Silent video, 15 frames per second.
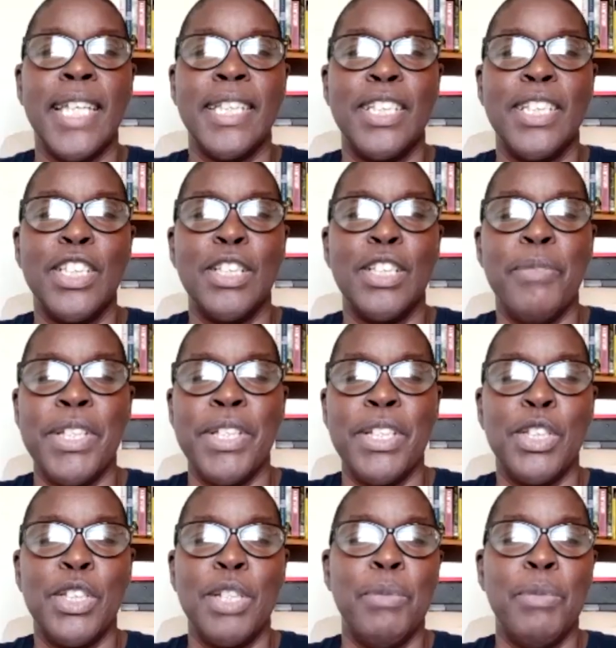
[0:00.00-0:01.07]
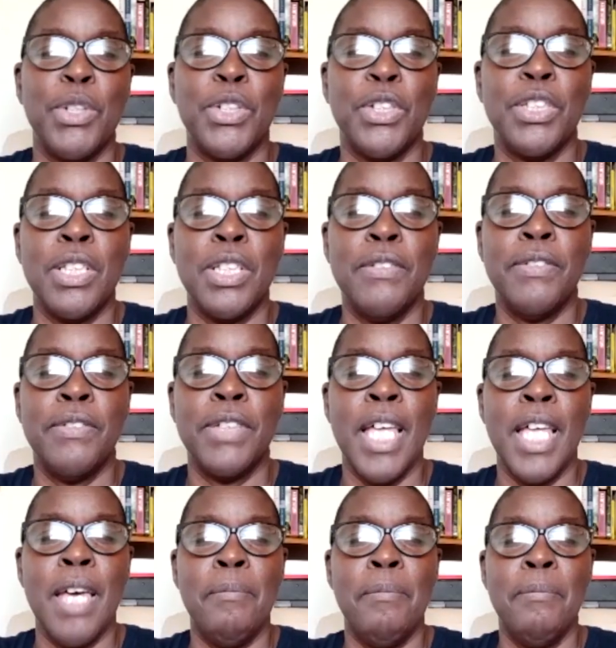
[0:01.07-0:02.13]
that something is an emergency for
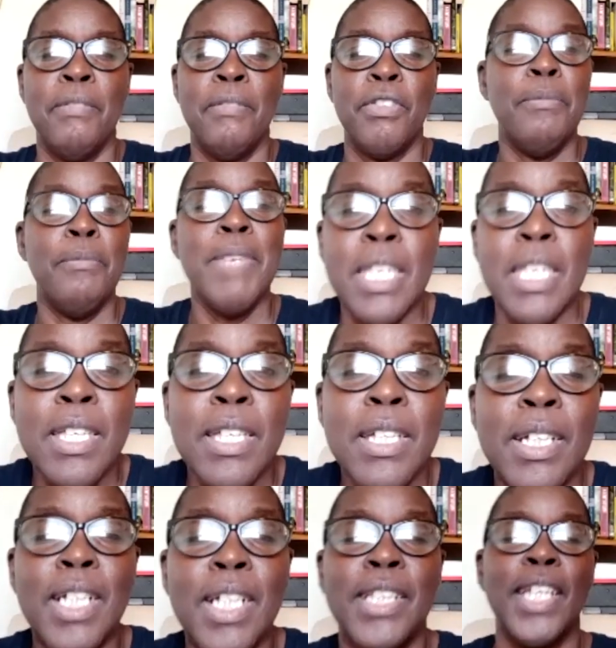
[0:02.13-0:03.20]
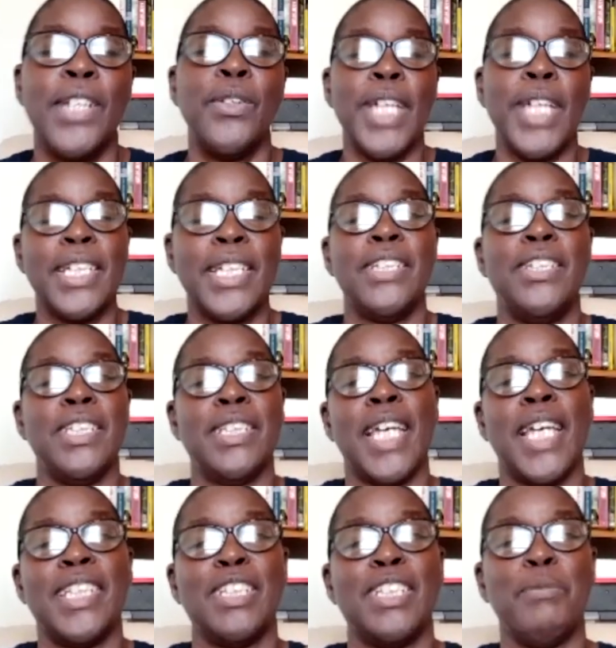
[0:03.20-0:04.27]
them. For me, mm-hmm. They don't get to
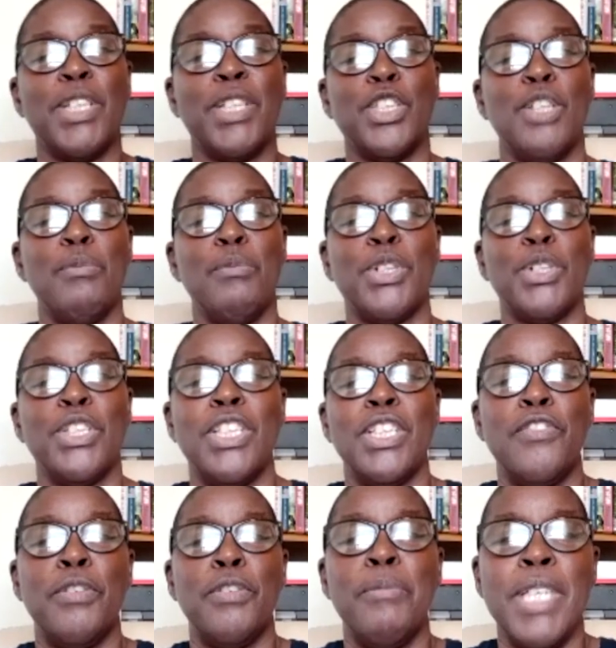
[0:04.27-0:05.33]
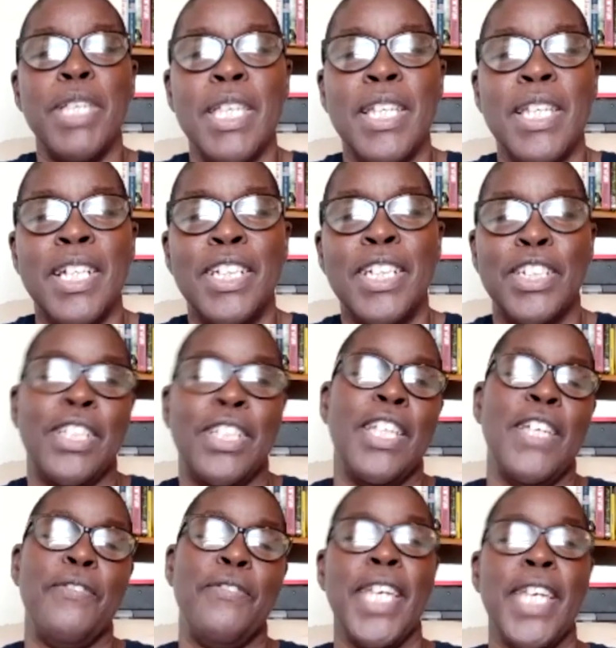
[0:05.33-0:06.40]
decide that something is an emergency for me
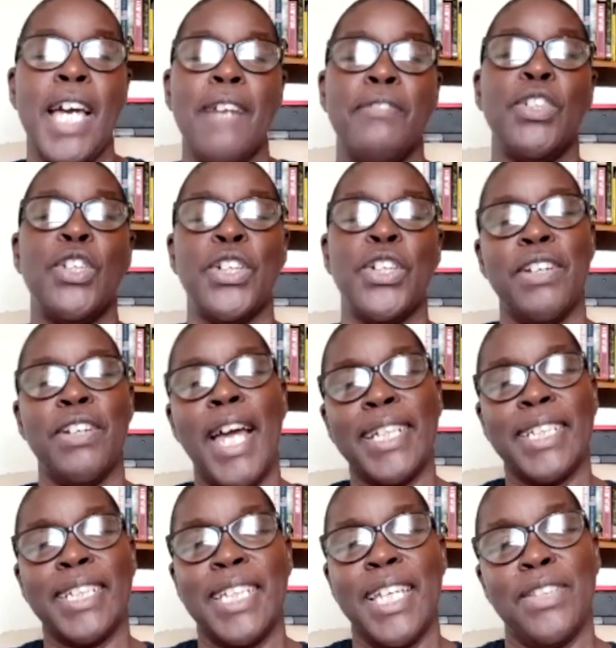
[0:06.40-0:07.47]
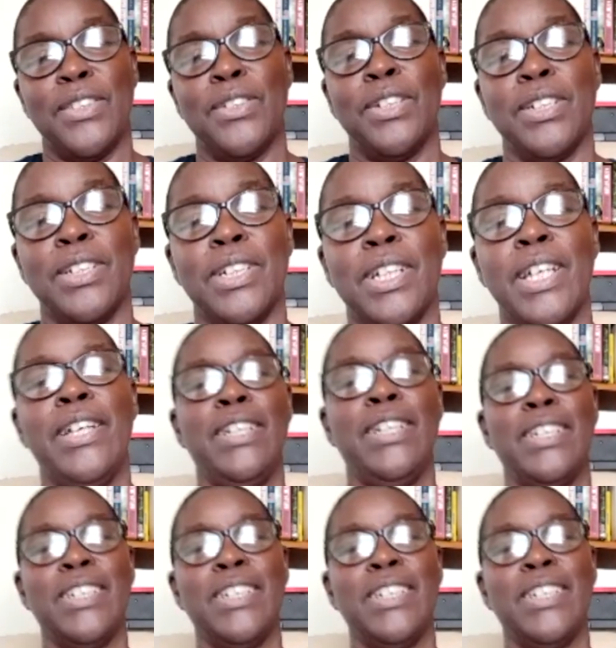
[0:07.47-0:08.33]
if they haven't got their act together. Mm-hmm.